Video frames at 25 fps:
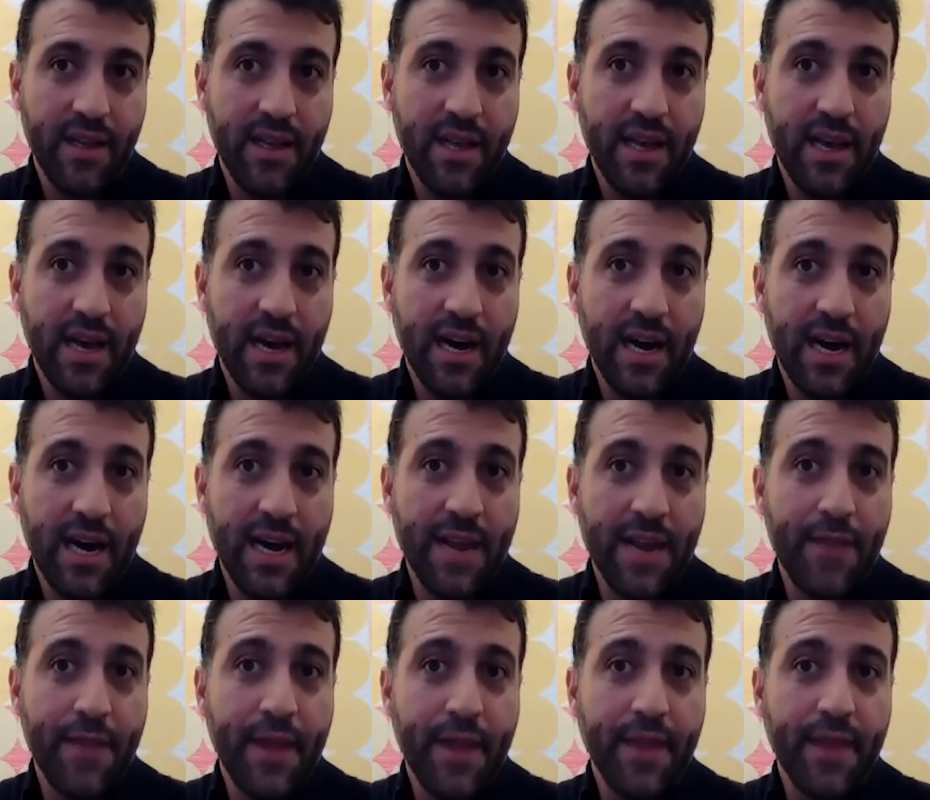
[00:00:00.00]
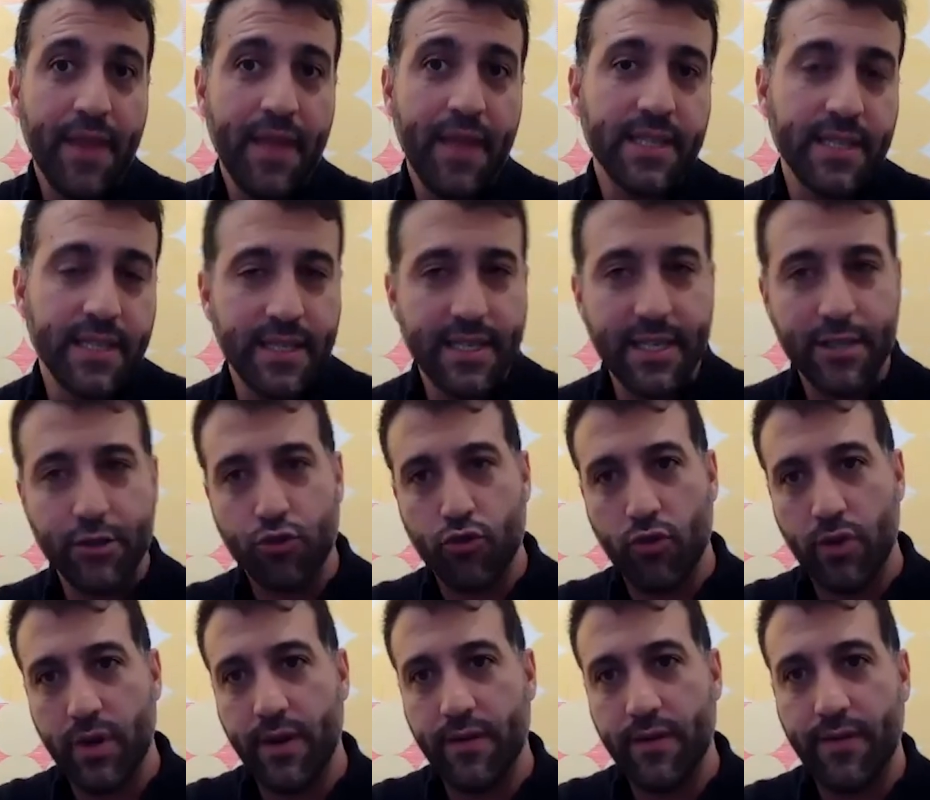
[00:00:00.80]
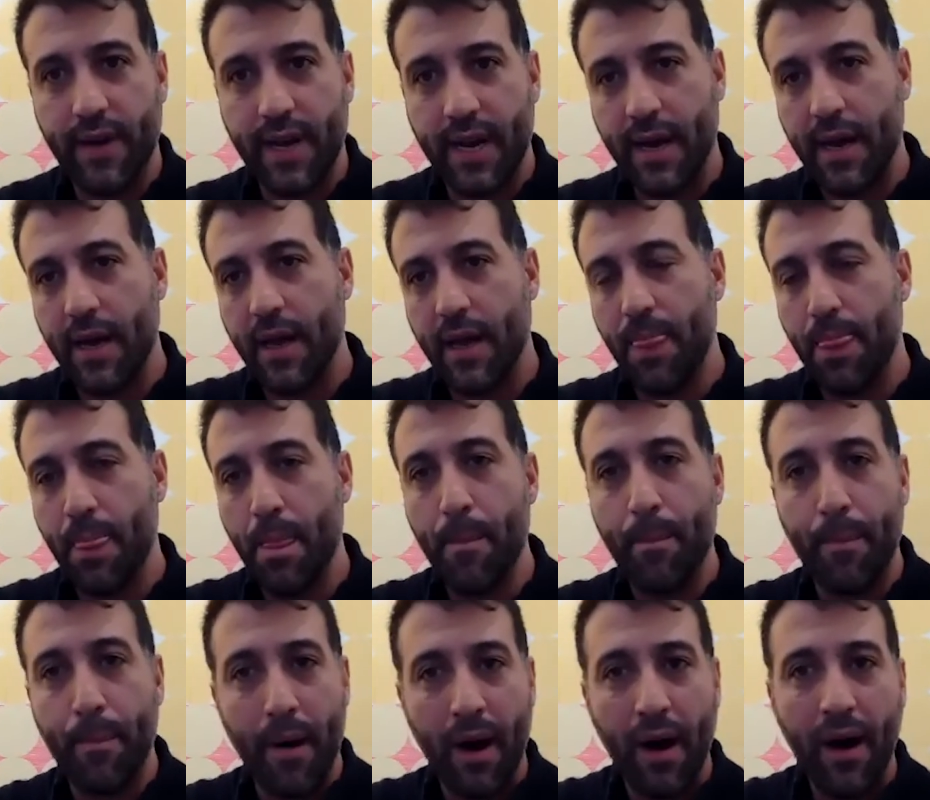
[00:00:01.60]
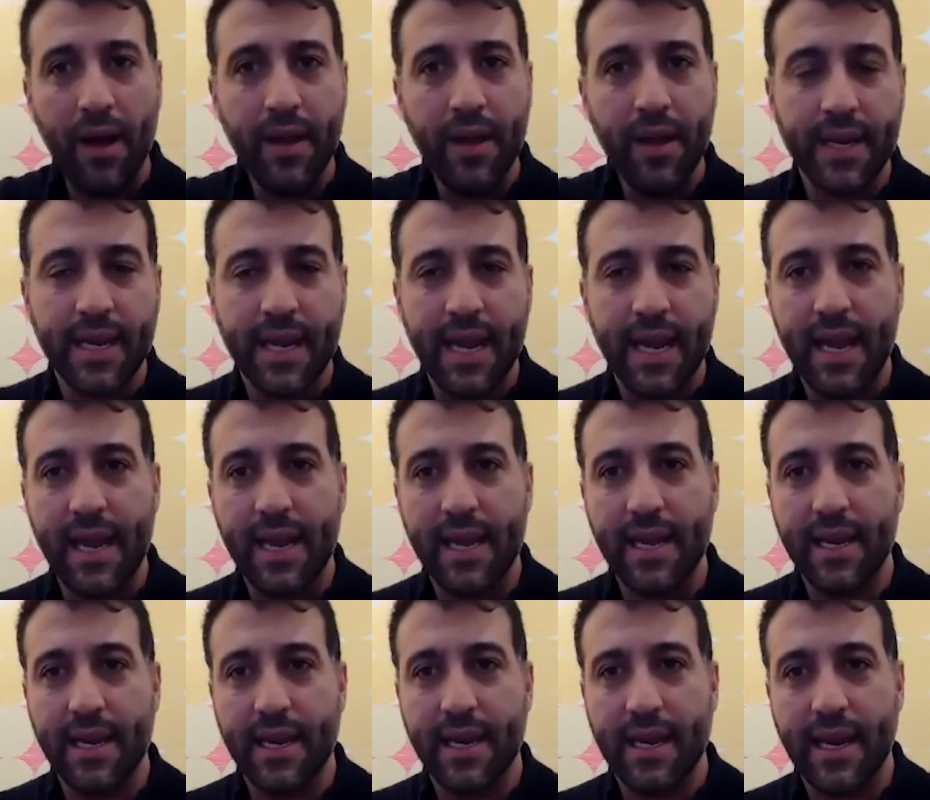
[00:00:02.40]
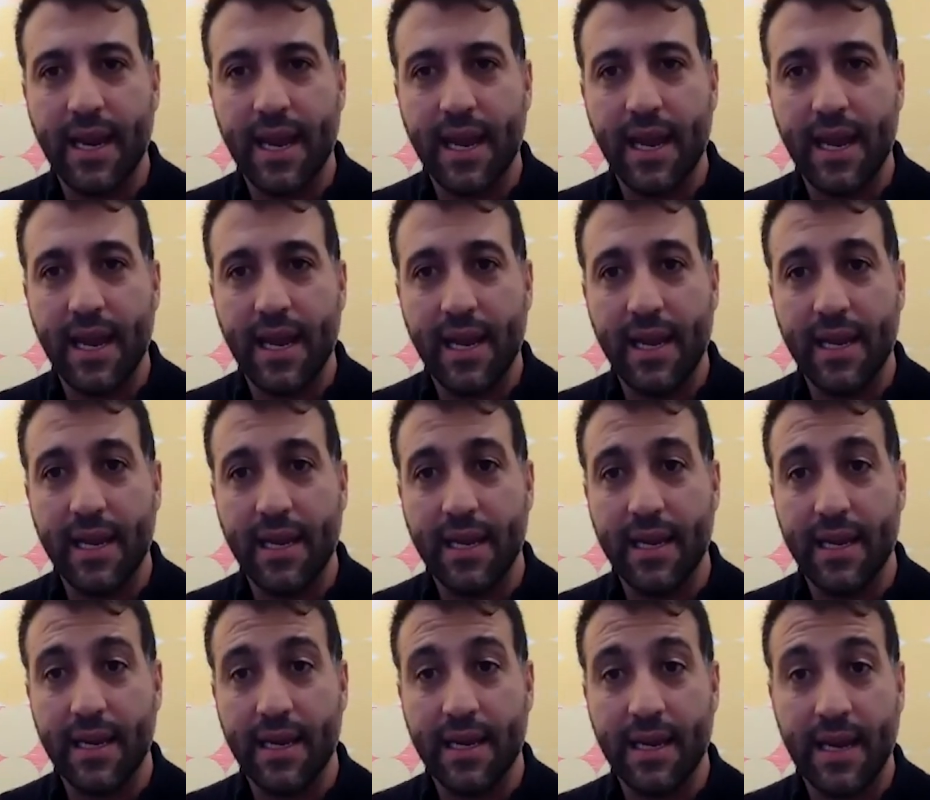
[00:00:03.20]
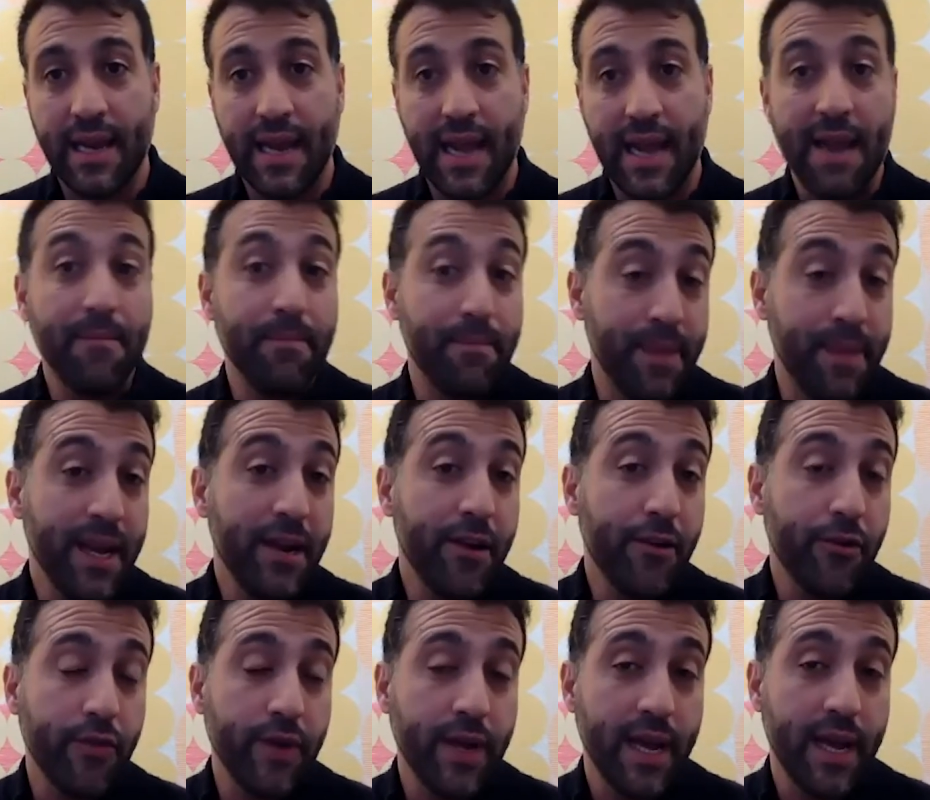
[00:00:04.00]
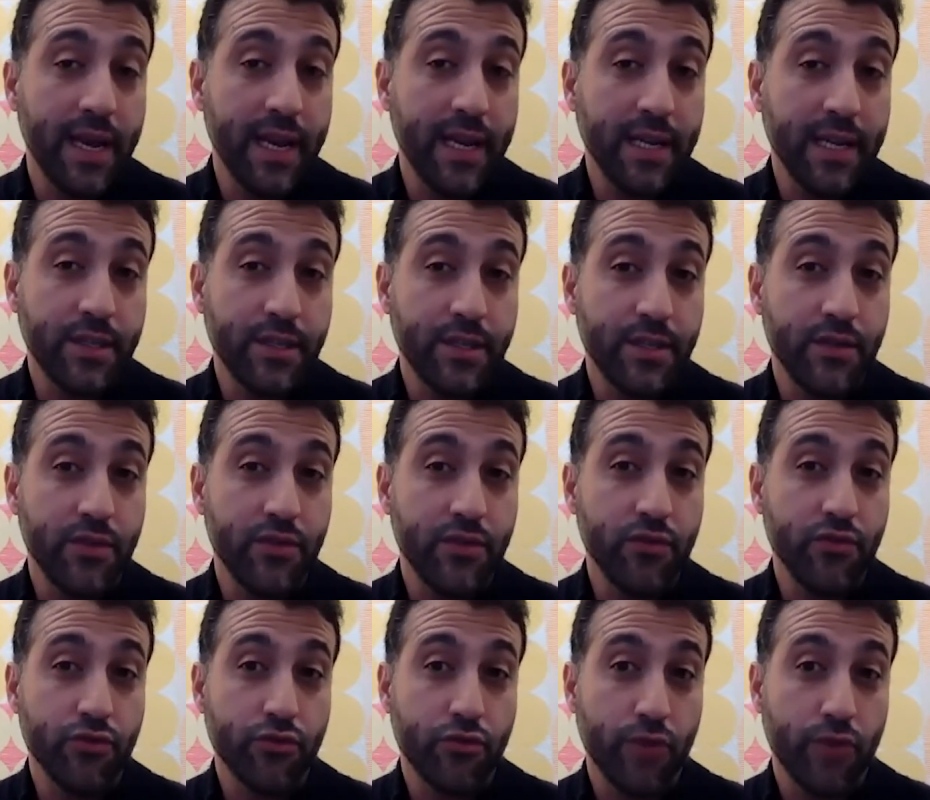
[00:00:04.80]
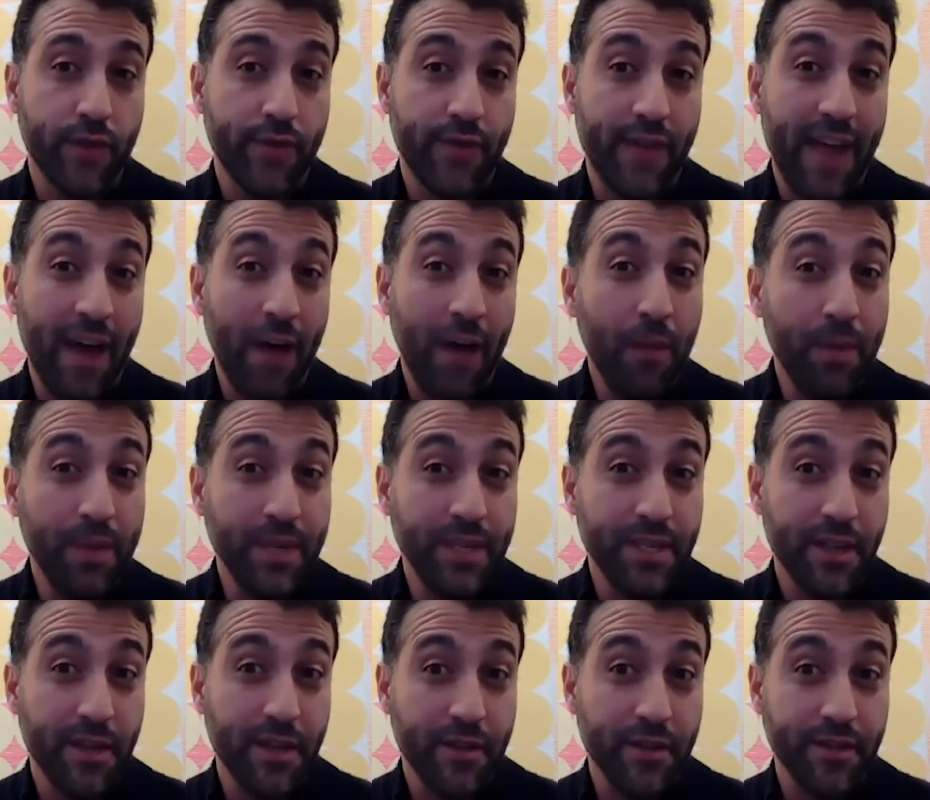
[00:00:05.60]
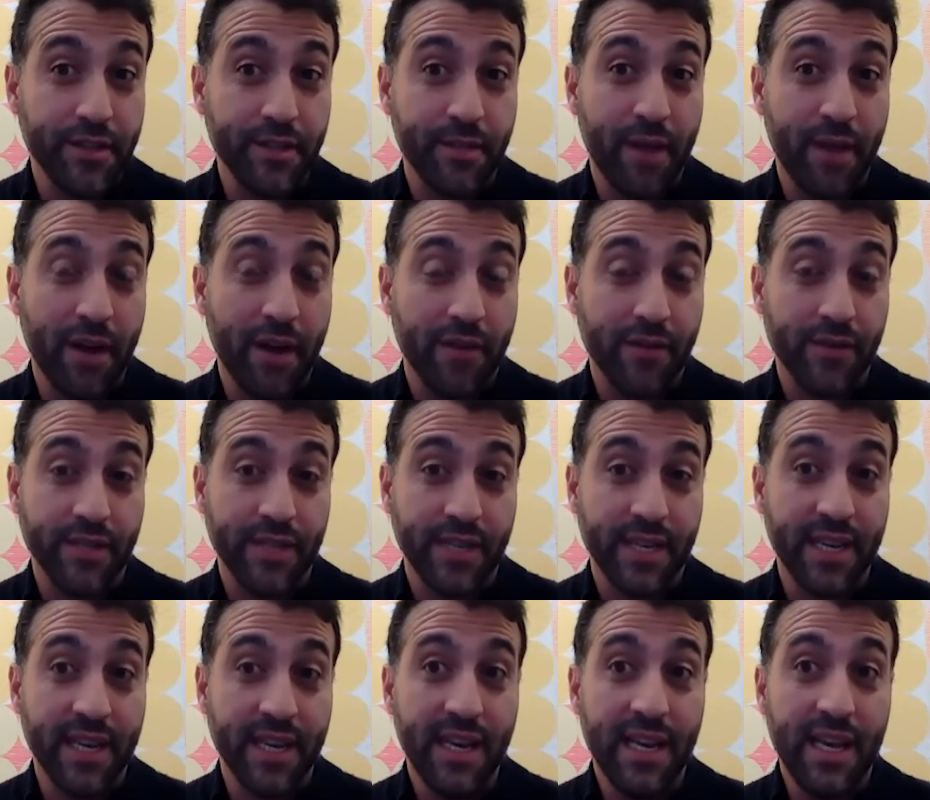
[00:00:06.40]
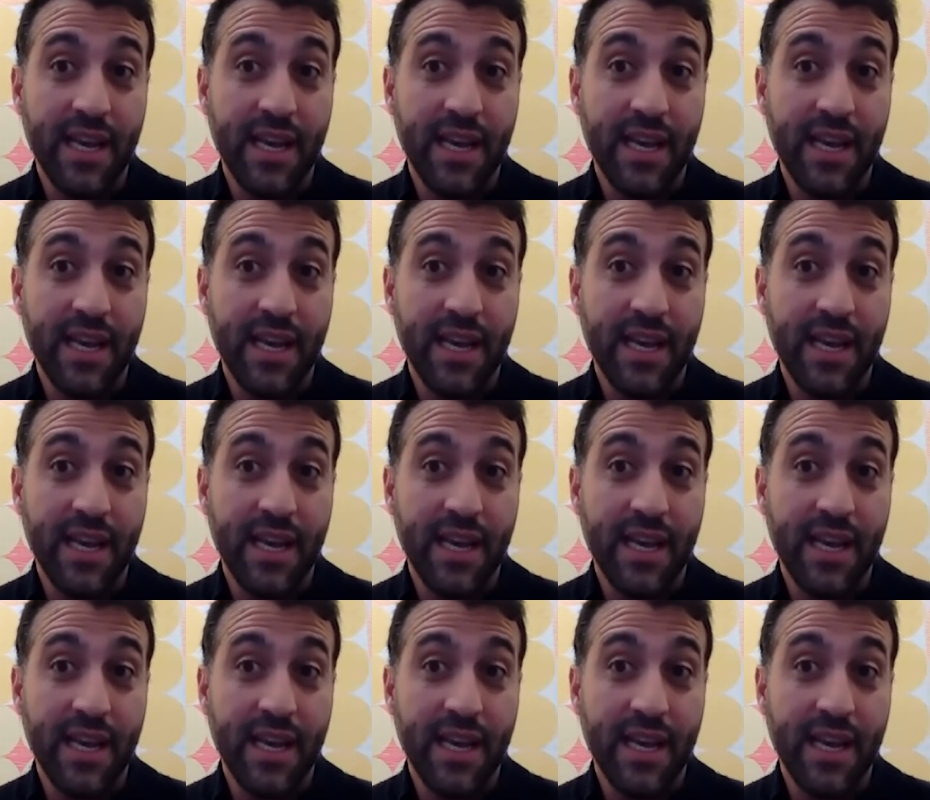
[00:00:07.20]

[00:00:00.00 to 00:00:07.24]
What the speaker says: And I think this sort of bond can be created to sort of help each other's democracy,